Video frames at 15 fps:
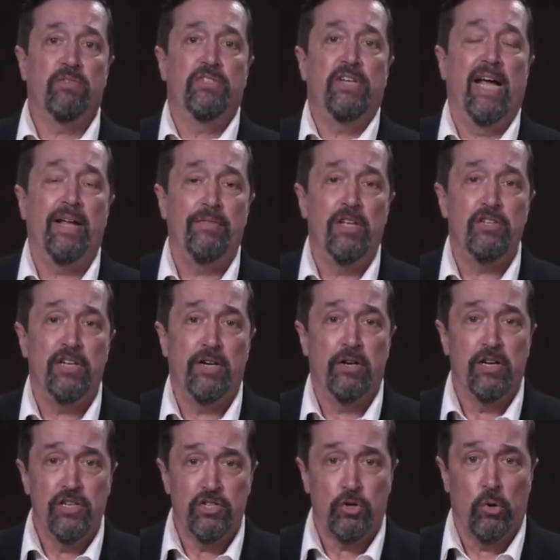taken this in your
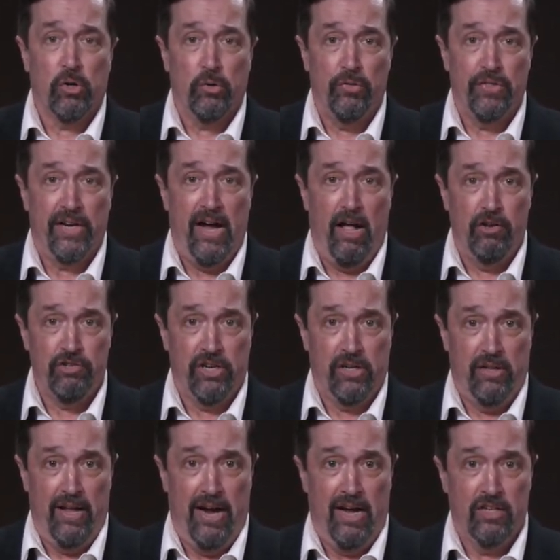historical theology
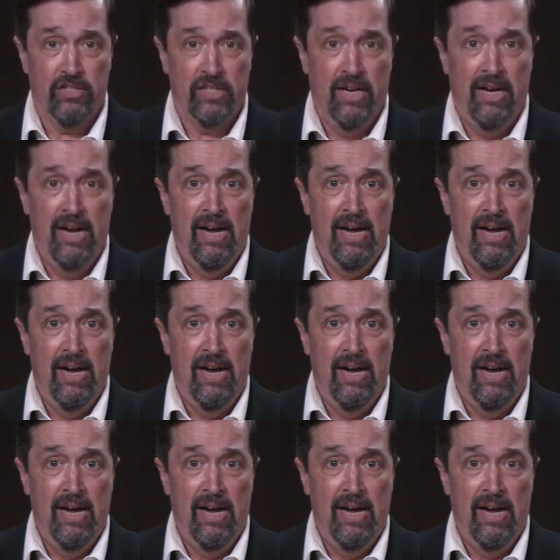class,